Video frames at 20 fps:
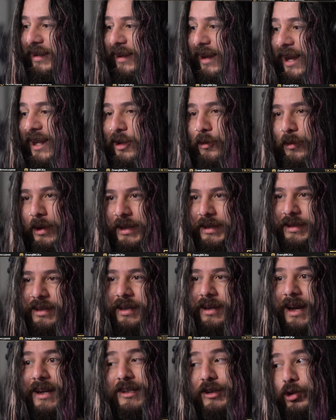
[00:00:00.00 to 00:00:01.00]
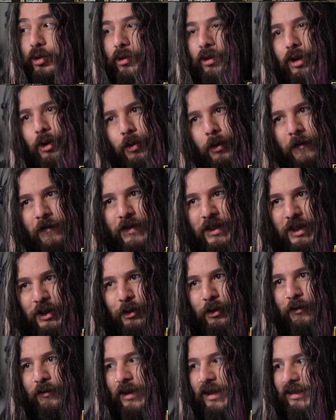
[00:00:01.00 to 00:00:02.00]
Anyways, I still don't know what
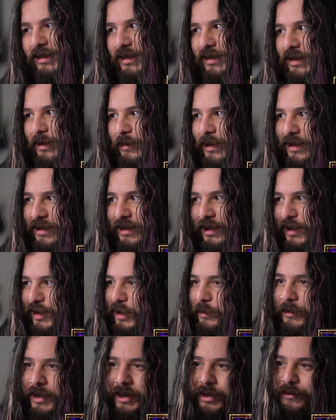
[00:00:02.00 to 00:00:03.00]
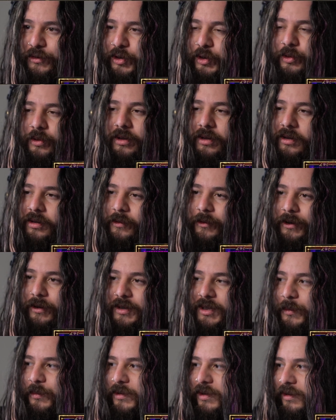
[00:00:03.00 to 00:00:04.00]
Viscerafest is. I'm guessing it's some kind of shooter or
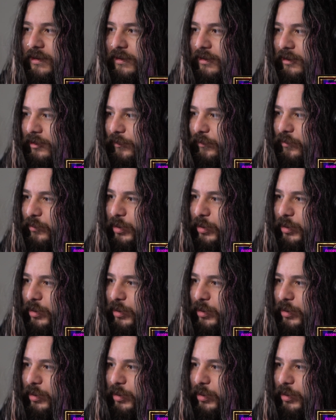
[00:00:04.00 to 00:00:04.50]
something.